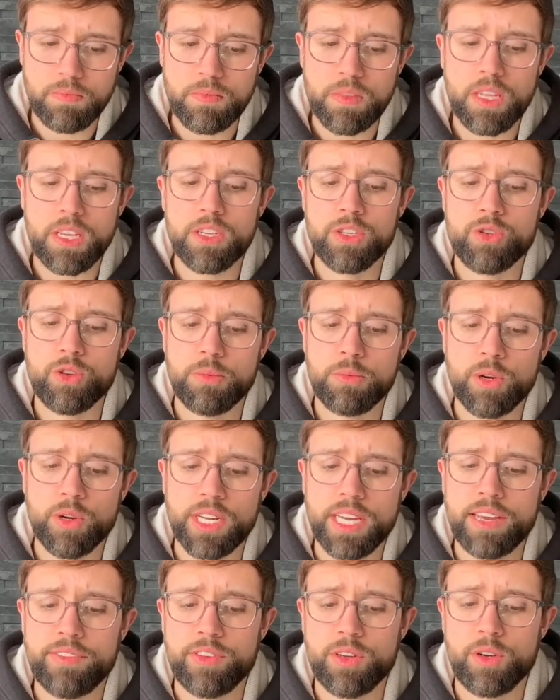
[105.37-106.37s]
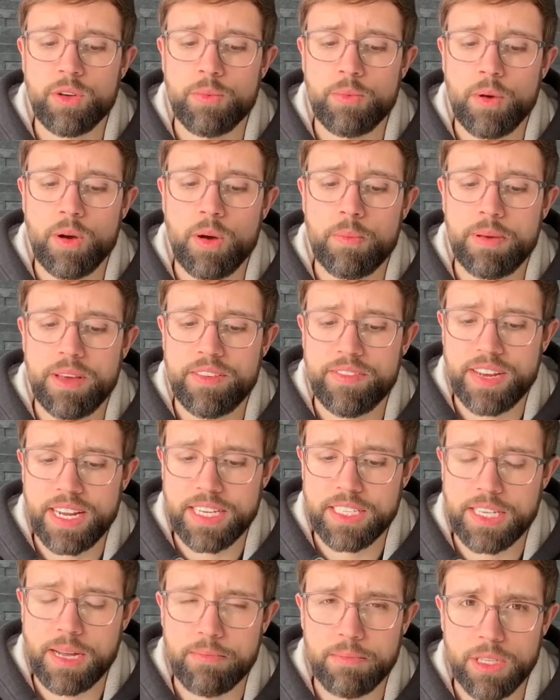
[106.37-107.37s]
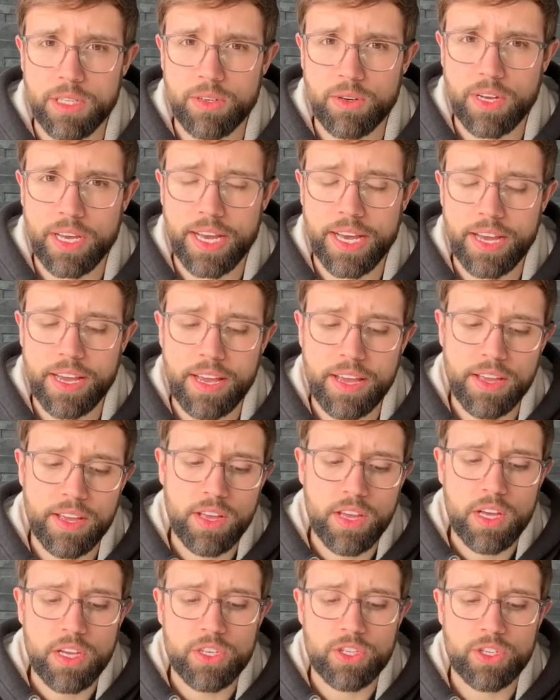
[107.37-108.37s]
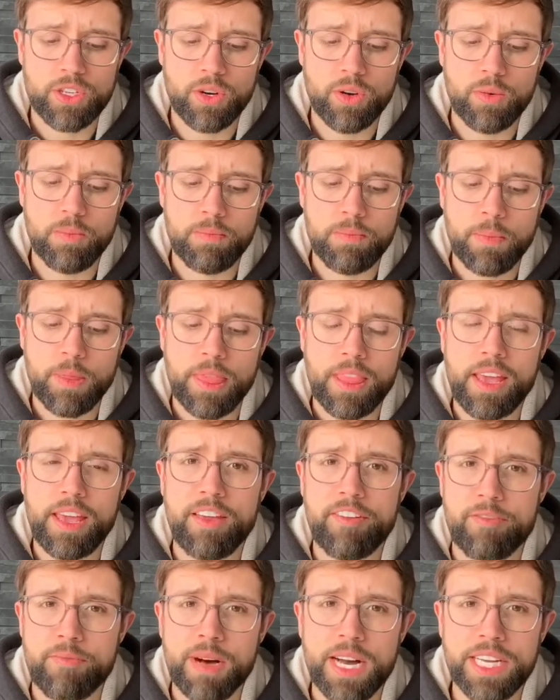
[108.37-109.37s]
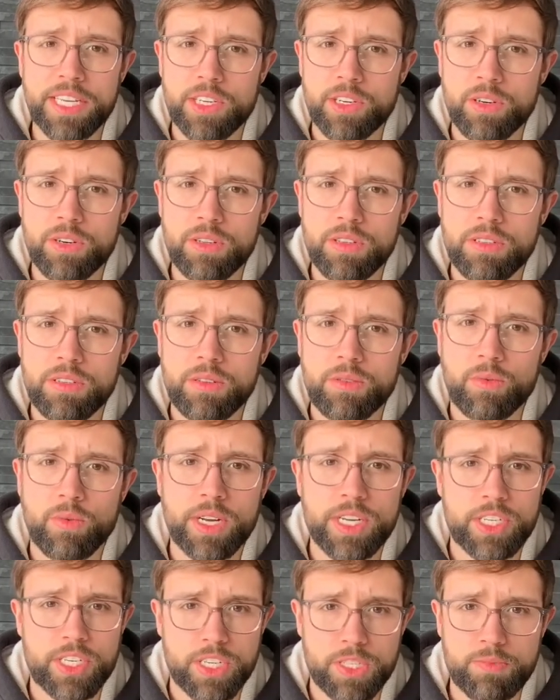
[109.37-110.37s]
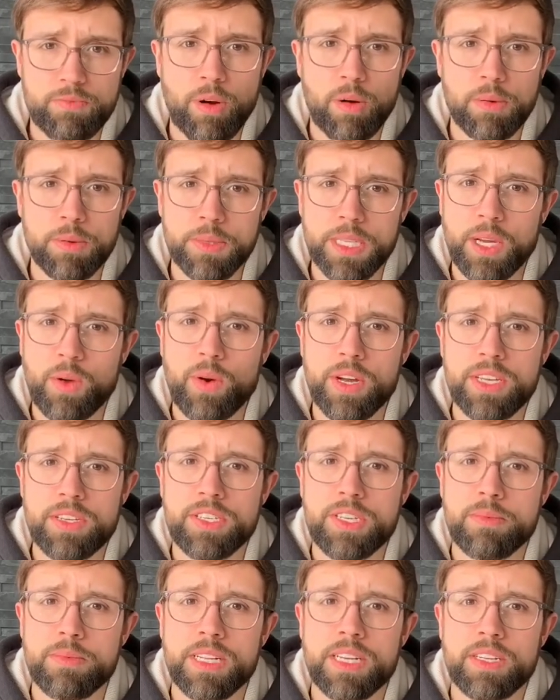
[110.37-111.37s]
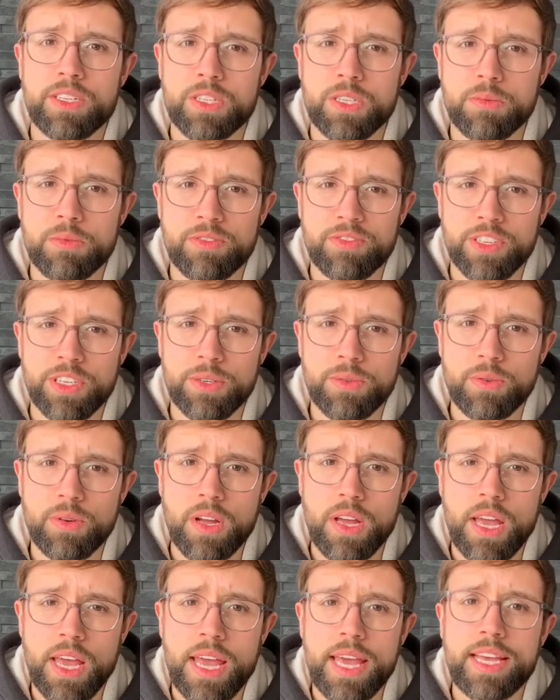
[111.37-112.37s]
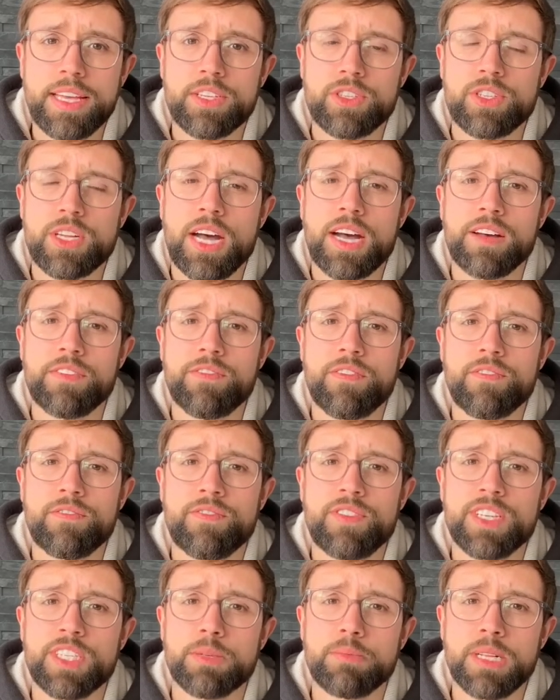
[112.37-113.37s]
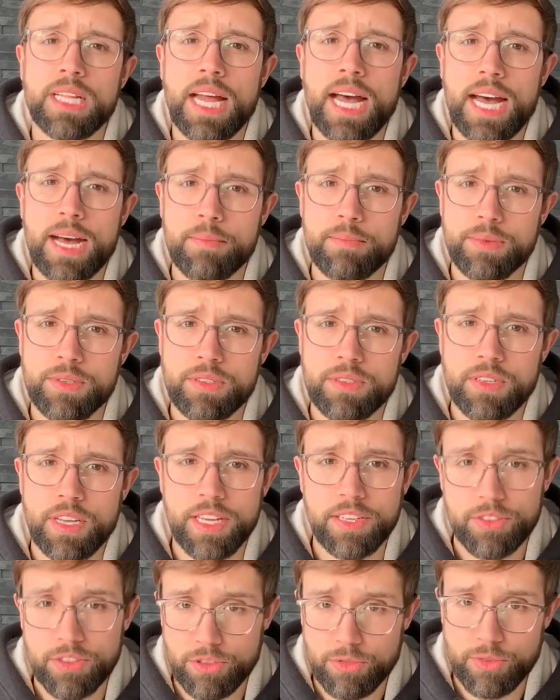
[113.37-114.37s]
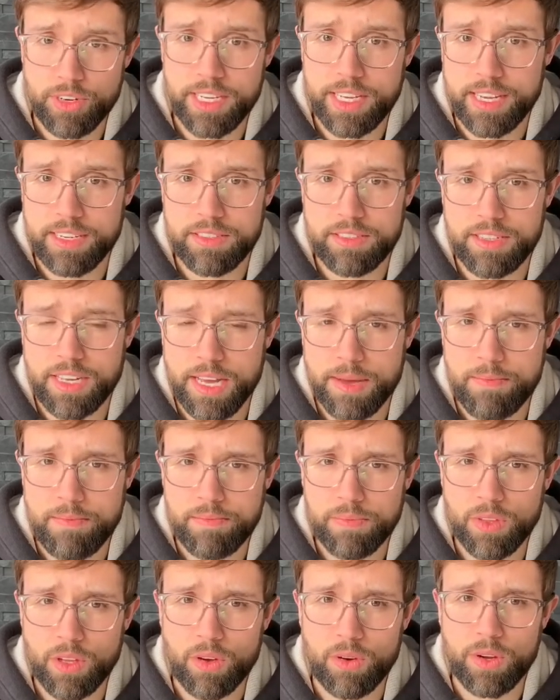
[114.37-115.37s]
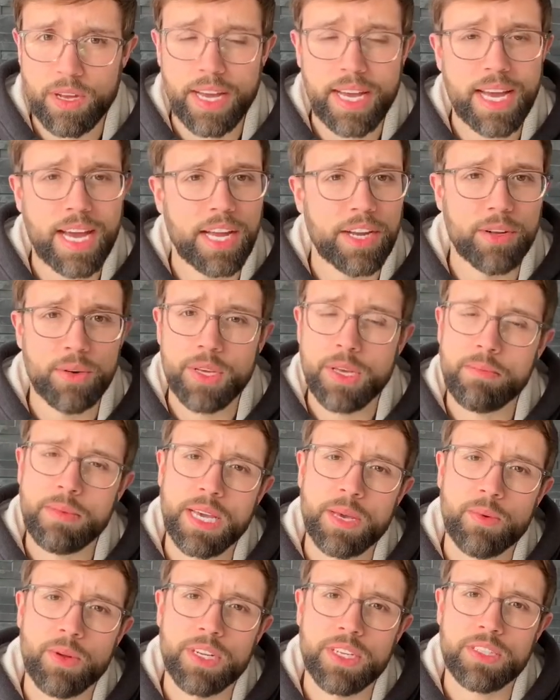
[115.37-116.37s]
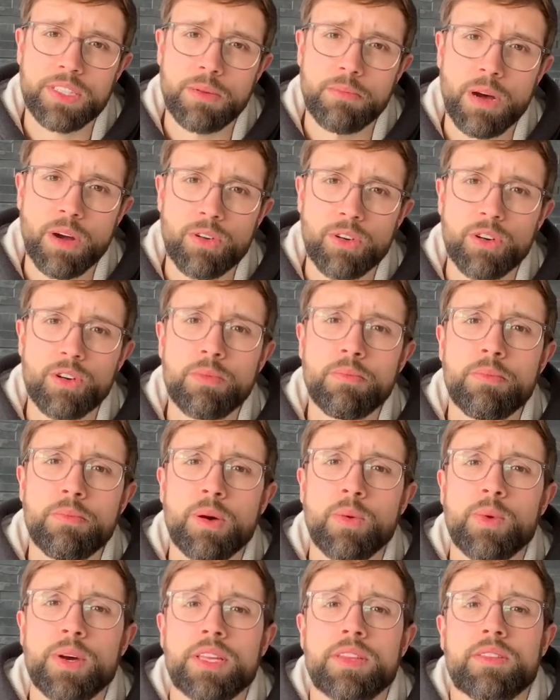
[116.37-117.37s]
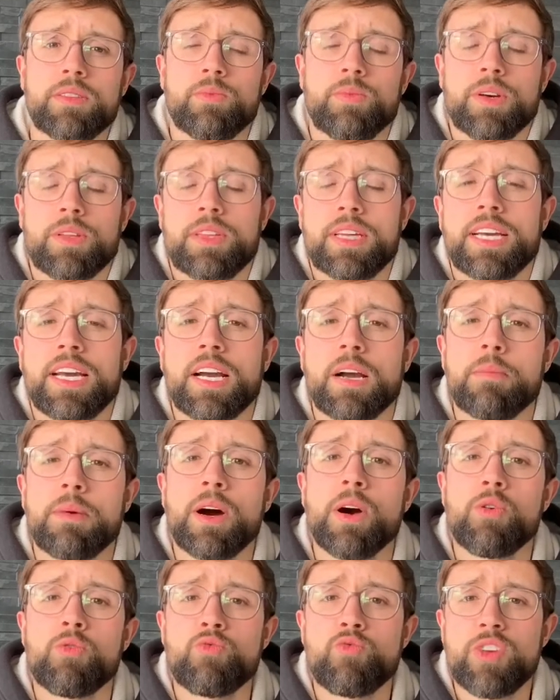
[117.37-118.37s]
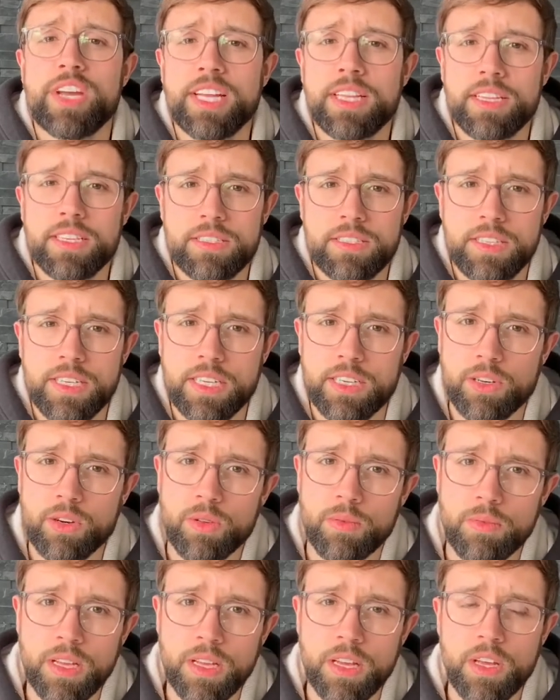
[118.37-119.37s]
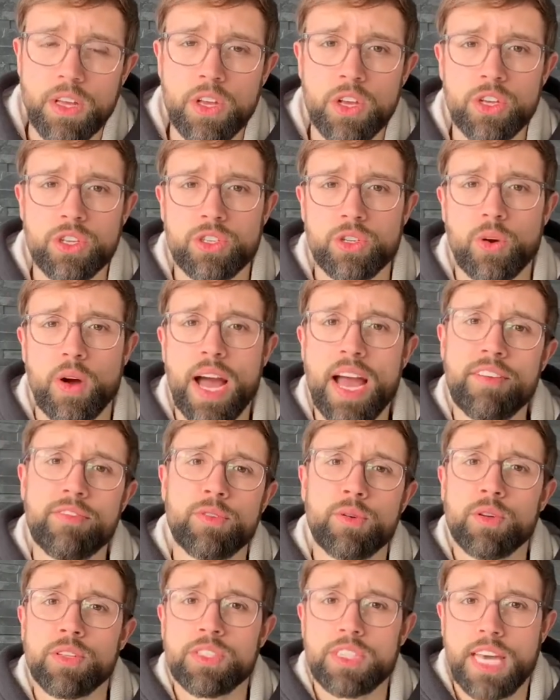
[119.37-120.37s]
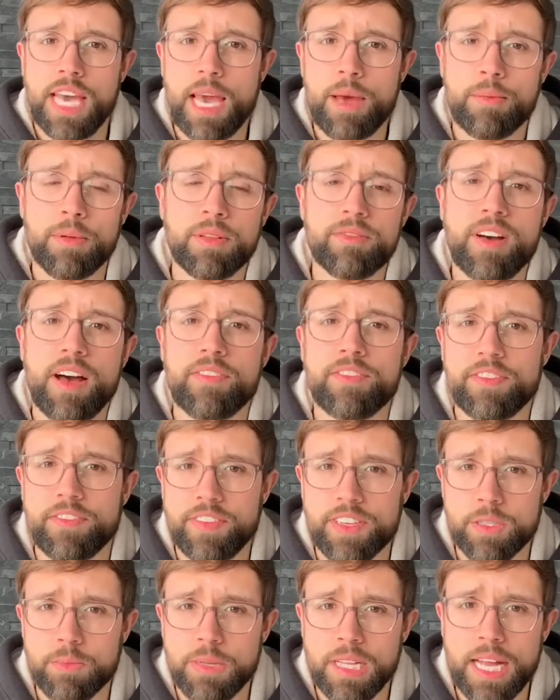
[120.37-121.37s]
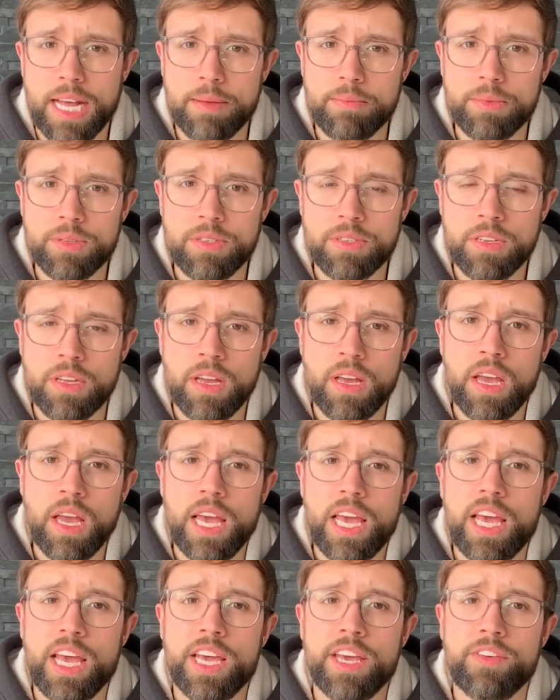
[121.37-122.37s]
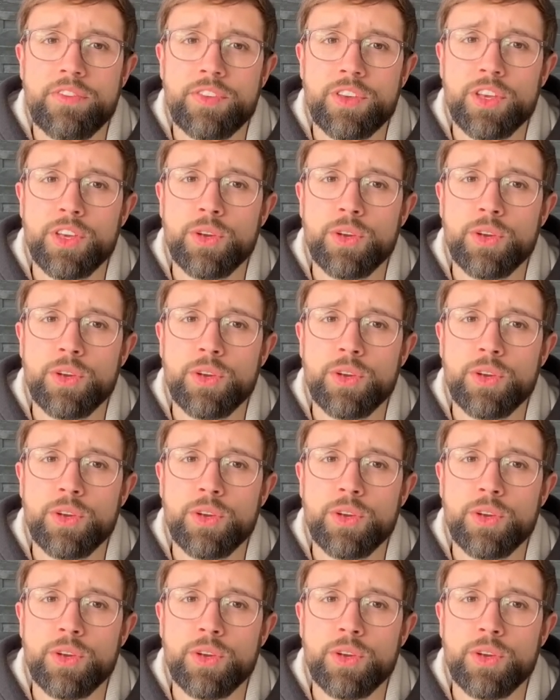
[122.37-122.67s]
So I'm going to give you a bit of an example, okay? So if my goal, which is probably quite similar to some of you, is to have visible abs in 3 years' time. Okay, I know you might want it tomorrow, but we're thinking about a realistic goal. So everyone's capable of having visible abs. If you